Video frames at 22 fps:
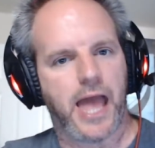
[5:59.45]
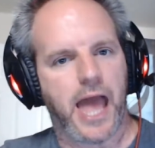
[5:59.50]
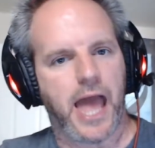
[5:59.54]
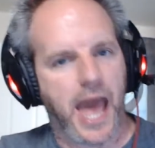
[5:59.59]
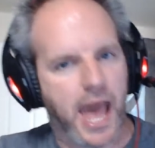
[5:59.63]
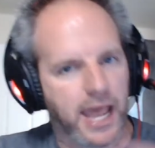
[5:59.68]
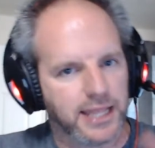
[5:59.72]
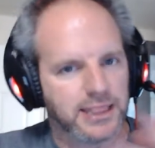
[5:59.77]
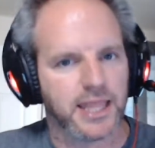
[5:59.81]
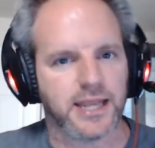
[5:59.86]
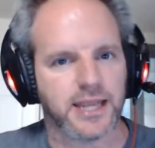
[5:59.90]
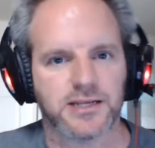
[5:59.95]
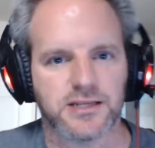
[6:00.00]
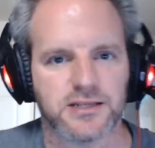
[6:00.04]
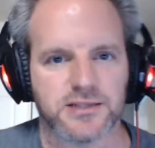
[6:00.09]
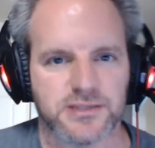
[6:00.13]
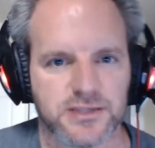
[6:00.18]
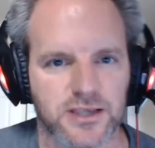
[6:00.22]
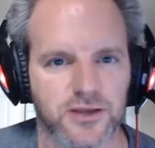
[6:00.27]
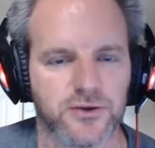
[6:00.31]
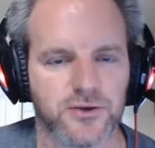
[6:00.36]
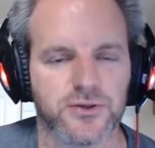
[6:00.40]
I'd like to
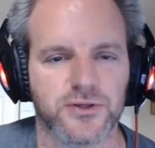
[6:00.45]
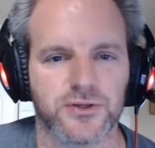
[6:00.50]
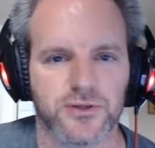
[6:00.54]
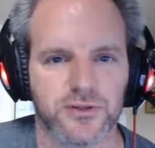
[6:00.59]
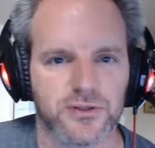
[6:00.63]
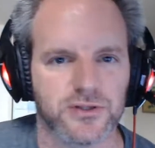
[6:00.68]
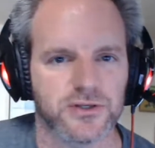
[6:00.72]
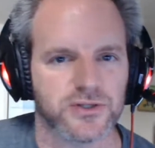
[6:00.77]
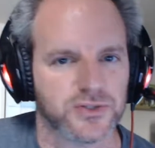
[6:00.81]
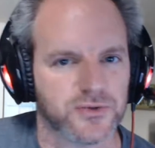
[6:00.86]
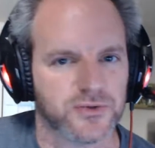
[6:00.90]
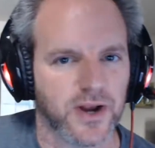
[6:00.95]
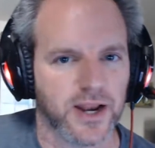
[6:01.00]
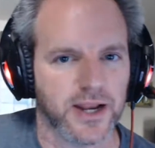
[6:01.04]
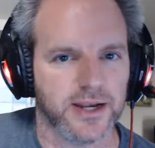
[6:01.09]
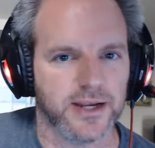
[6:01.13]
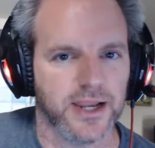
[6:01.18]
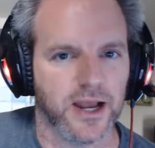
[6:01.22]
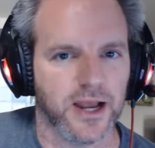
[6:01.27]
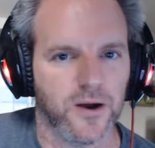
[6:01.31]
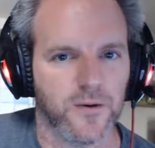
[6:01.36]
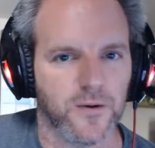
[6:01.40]
sell you this right
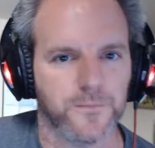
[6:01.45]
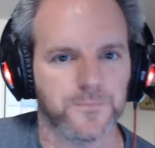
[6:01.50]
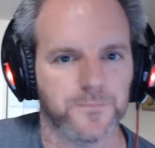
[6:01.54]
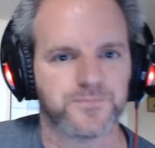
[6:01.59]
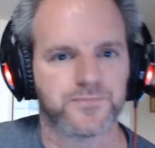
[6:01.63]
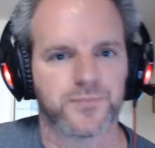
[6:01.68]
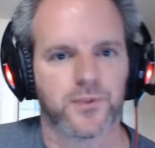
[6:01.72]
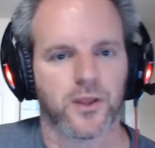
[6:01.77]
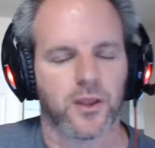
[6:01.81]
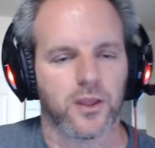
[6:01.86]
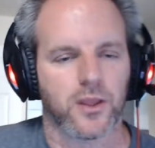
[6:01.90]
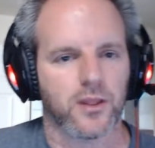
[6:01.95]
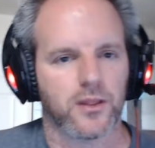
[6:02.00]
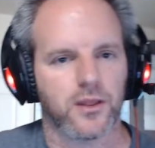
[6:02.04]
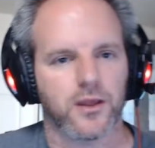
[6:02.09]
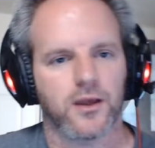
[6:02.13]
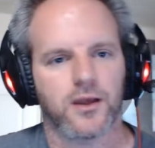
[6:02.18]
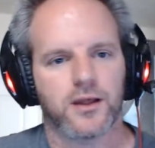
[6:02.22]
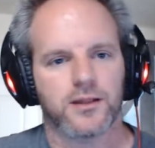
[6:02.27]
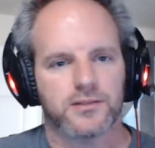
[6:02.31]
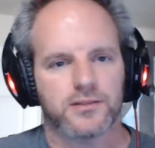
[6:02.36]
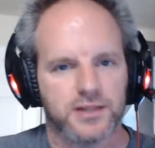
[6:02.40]
now.
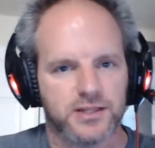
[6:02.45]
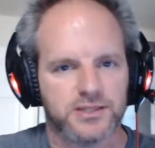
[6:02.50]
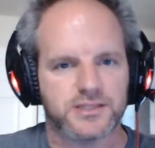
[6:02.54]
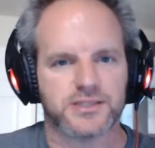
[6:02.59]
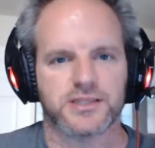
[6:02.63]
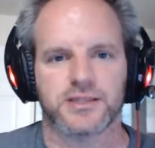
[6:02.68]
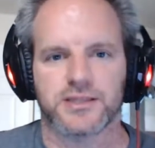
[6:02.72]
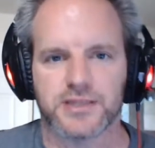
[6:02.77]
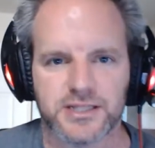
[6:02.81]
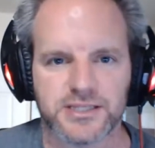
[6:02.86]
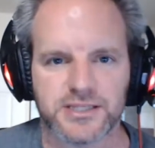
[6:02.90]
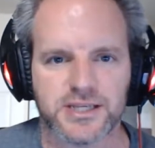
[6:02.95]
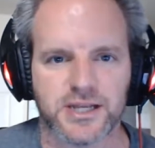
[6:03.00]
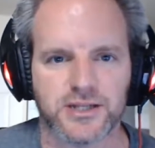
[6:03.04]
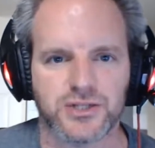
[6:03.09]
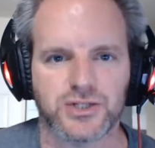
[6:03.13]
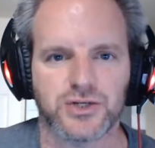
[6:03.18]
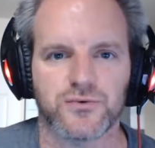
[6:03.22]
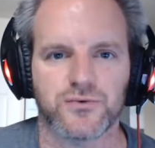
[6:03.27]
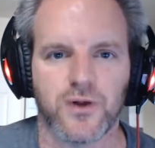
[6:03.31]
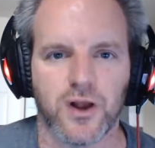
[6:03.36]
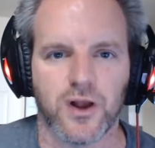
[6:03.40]
Let's get
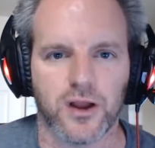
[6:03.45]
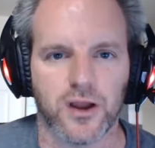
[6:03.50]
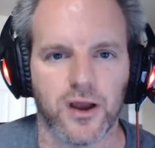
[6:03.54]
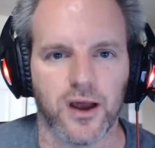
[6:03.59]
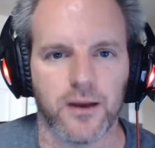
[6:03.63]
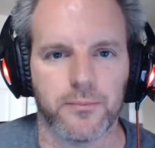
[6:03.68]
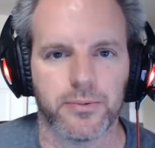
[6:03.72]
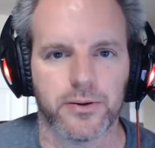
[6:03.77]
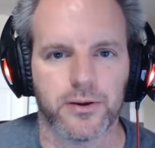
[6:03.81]
you rung up.